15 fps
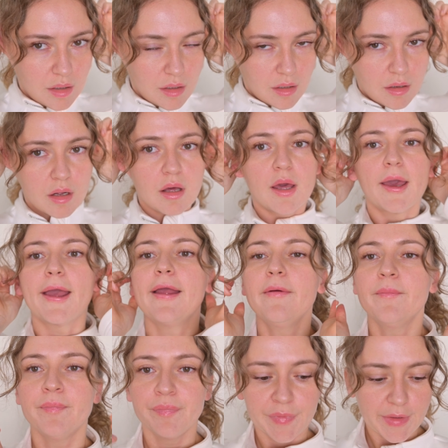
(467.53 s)
Okay.
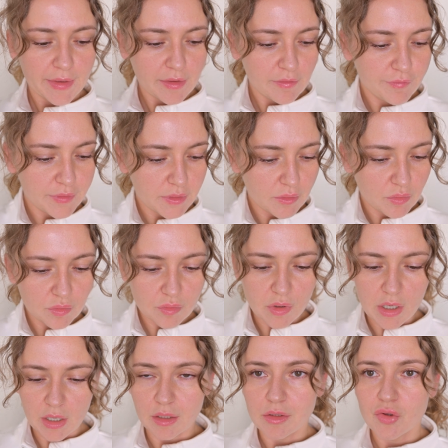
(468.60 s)
If you
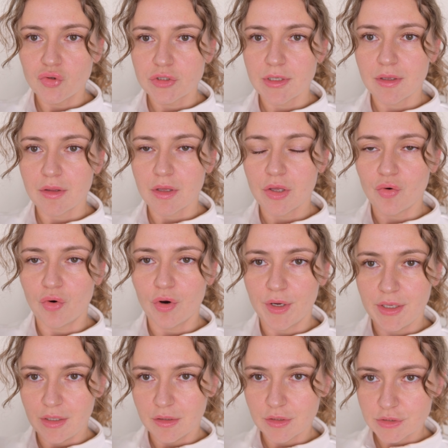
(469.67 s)
are losing your
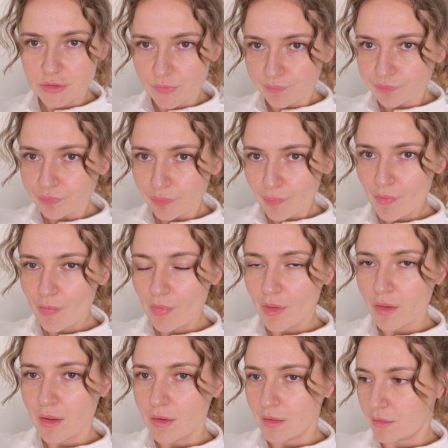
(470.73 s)
ears,
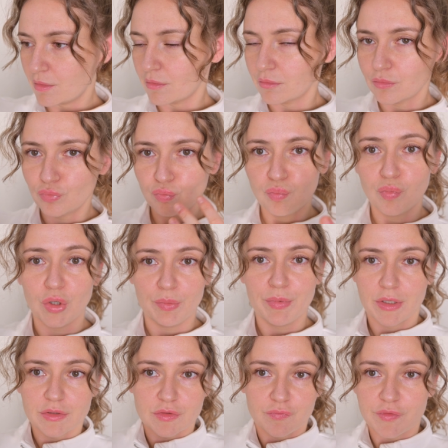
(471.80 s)
well,
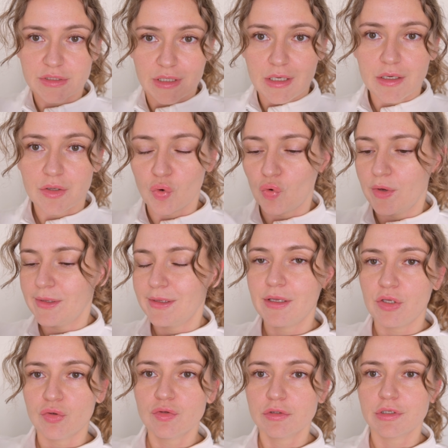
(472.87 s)
because of the skin, really
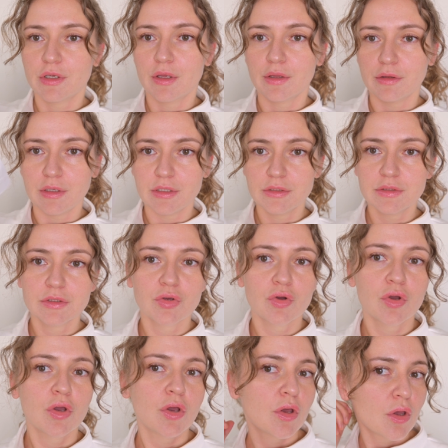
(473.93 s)
use this
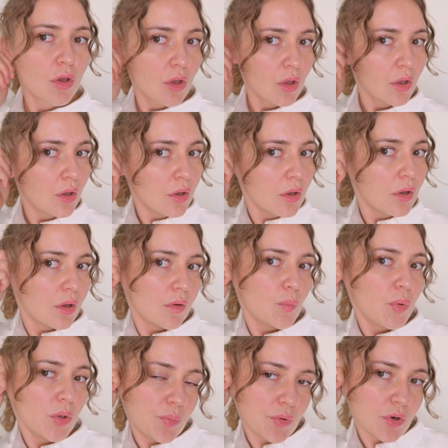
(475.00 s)

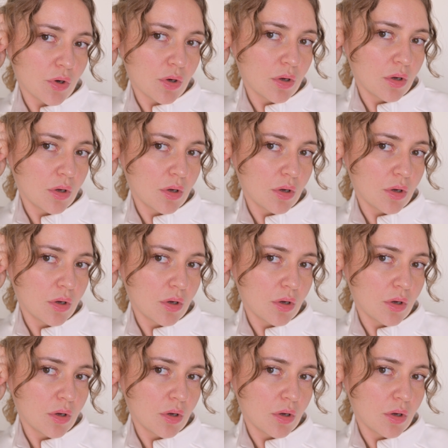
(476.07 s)
paper.